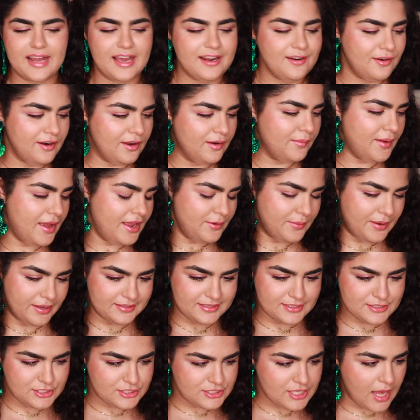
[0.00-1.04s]
I don't know. Anyway,
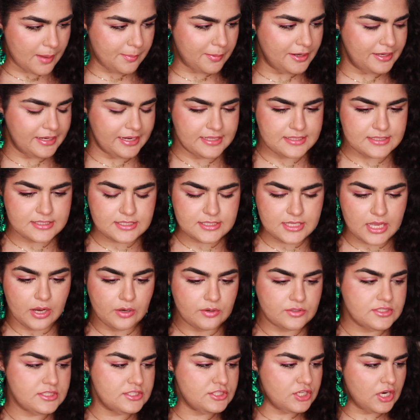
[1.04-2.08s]
let's just hop right in.
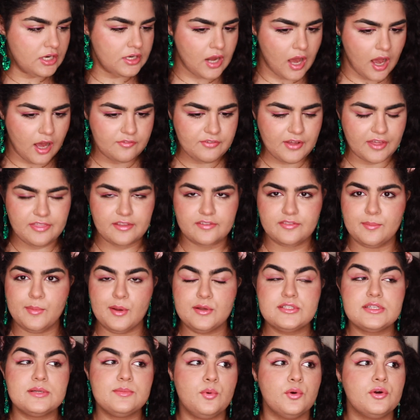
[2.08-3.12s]
So to start off, I think the
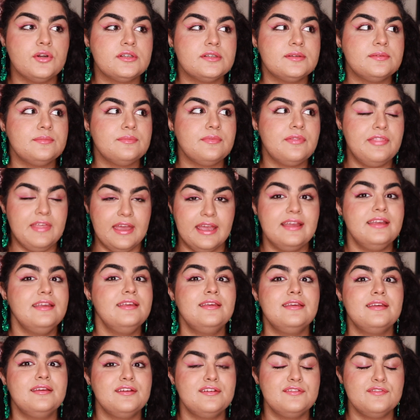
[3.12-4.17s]
most important thing
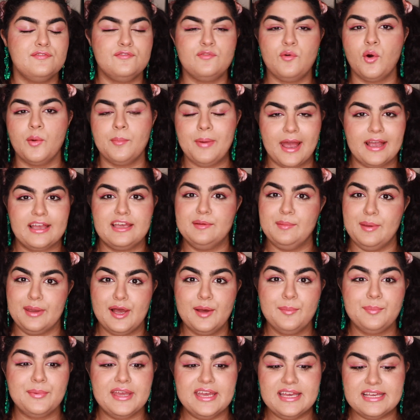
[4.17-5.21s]
for packing
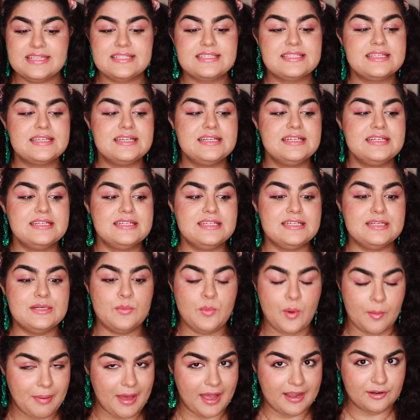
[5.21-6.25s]
makeup is
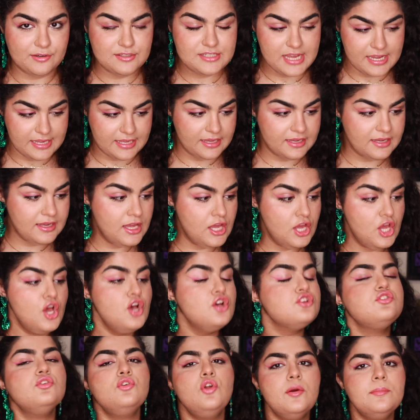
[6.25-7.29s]
what bag you're taking.
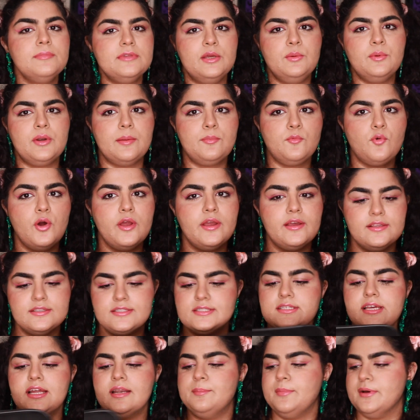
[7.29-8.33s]
So normally when I'm going, this is
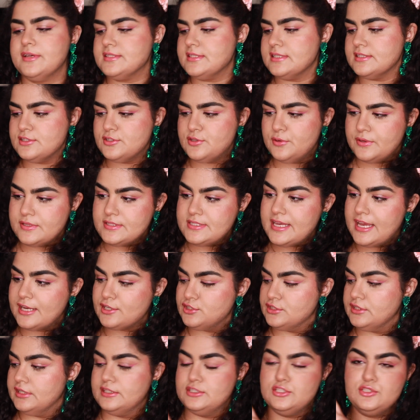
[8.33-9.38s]
kind of busted so you can see I
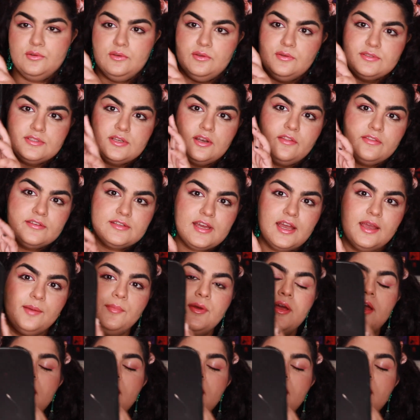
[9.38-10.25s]
actually do use it all the time.